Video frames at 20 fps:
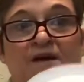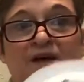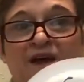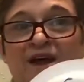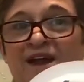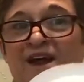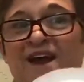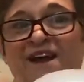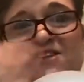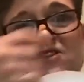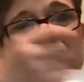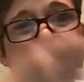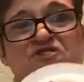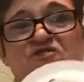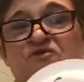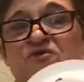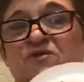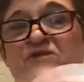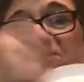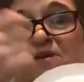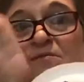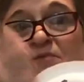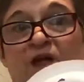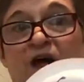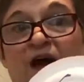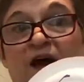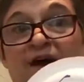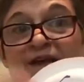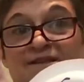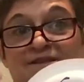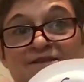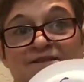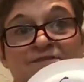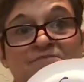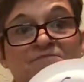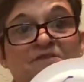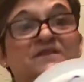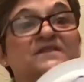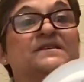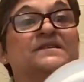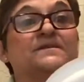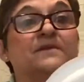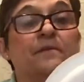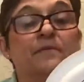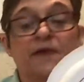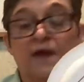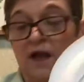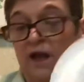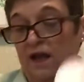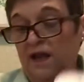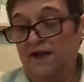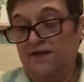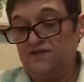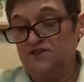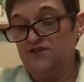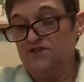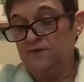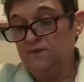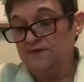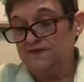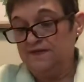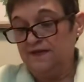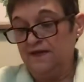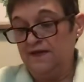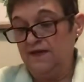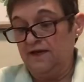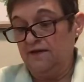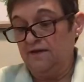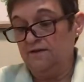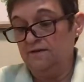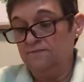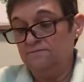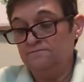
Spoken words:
And I just drew some lines. This is something I like to do as a kid.